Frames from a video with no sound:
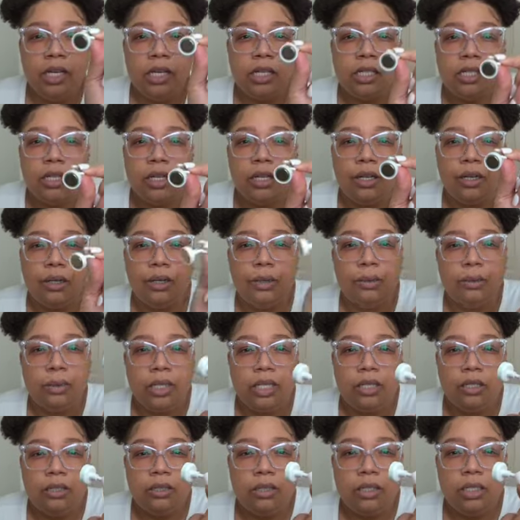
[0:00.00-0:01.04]
So we
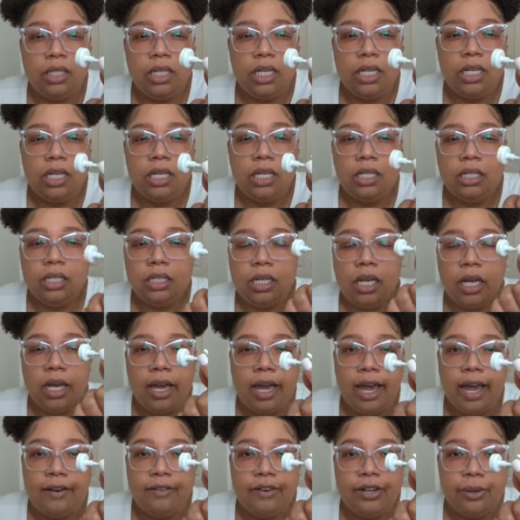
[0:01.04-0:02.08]
use these
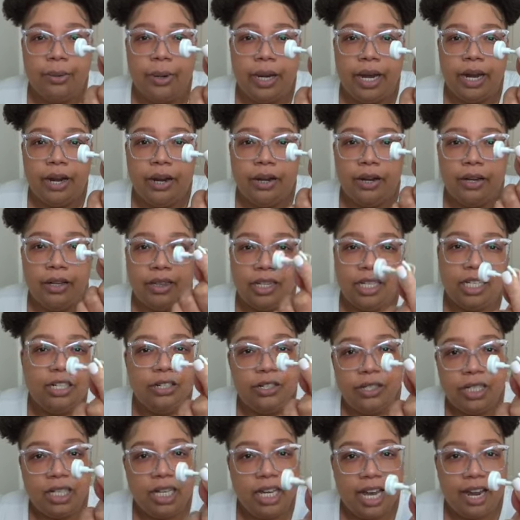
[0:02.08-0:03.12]
everywhere,
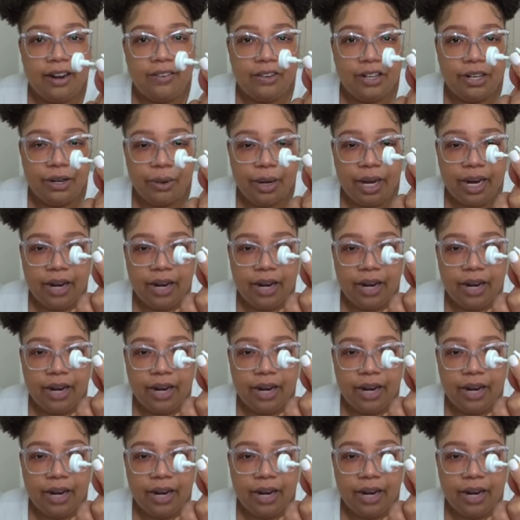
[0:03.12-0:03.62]
literally everywhere.